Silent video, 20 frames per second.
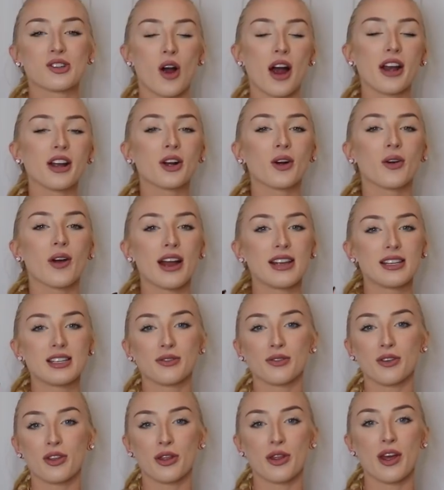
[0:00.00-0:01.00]
trying to create
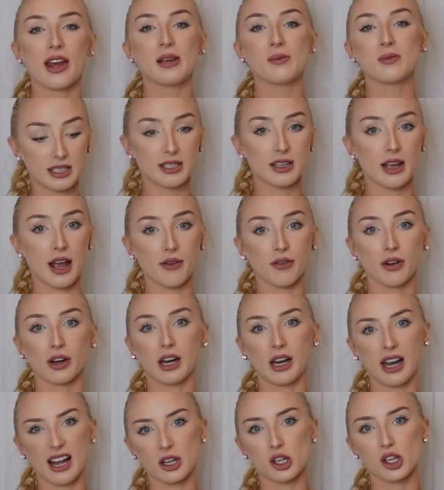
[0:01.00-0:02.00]
different themes every
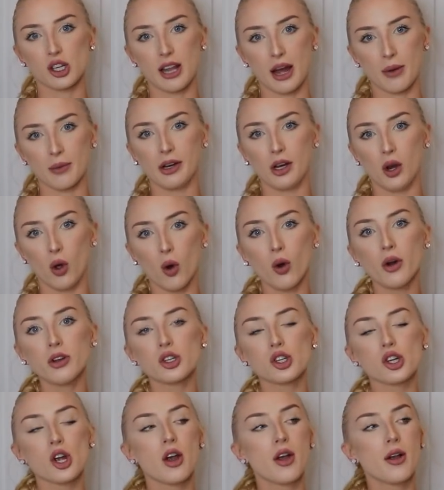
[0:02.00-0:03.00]
collection that we
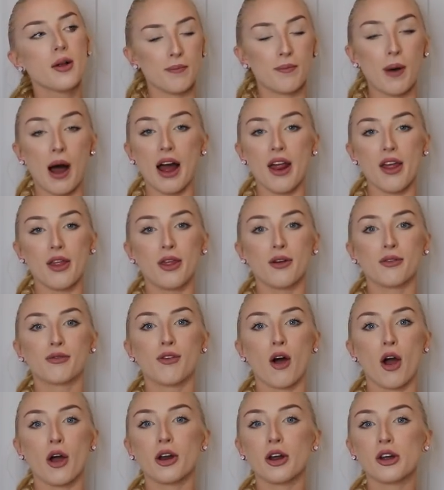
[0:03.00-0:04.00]
launch, but the
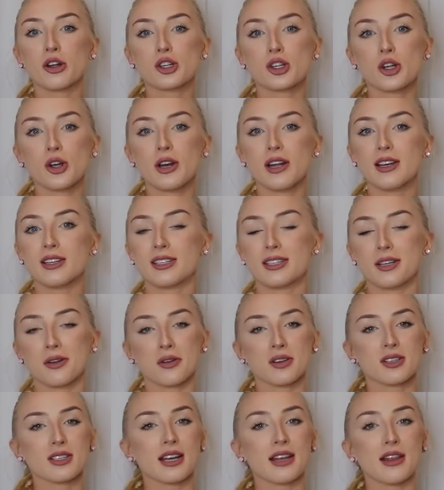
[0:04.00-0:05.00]
photo shoot is
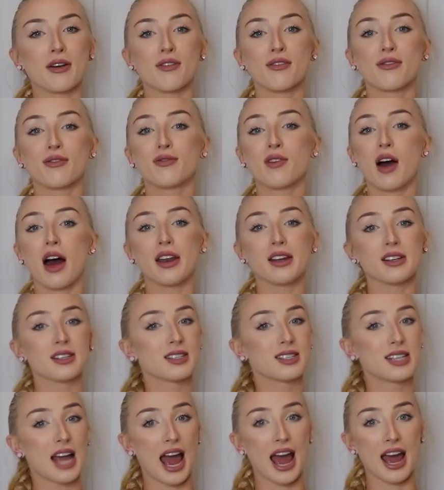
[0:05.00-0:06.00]
seriously the
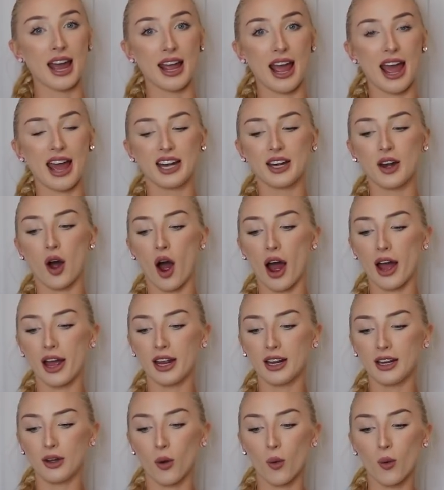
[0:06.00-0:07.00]
funnest day, and
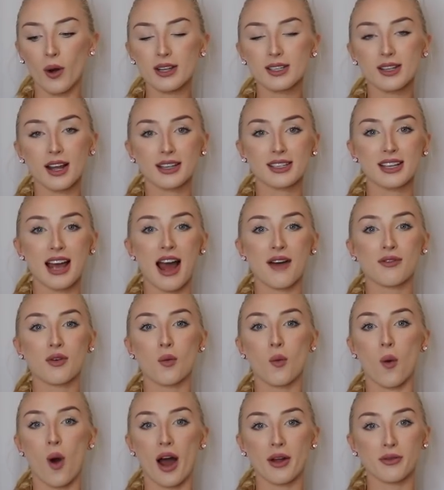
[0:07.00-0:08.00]
I always like to
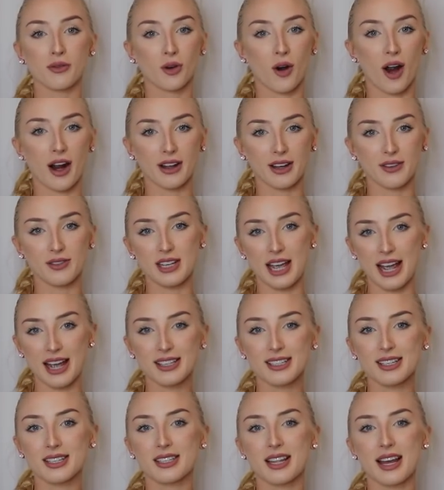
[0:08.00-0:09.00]
have a wide variety of
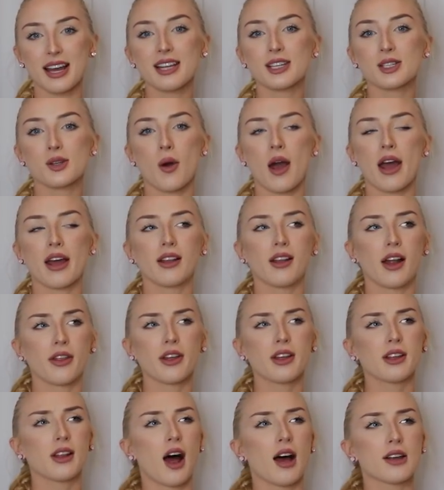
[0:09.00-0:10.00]
dancers there. So I
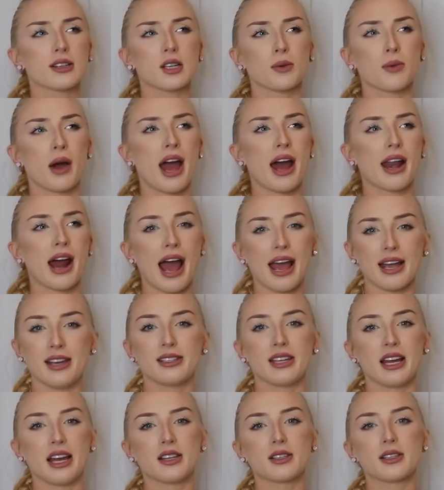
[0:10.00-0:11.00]
think last time I had
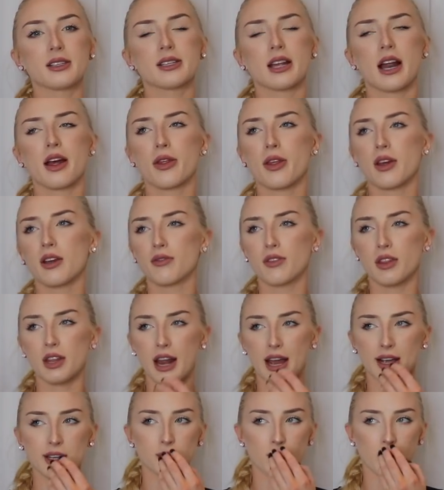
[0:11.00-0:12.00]
8 dancers, and I think for the
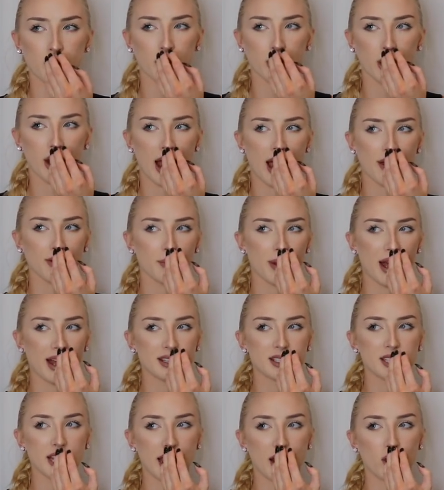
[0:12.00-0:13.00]
next one we're going to have
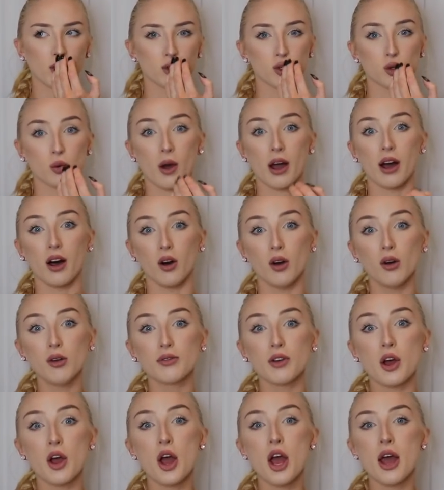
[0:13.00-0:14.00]
about 10 or 12,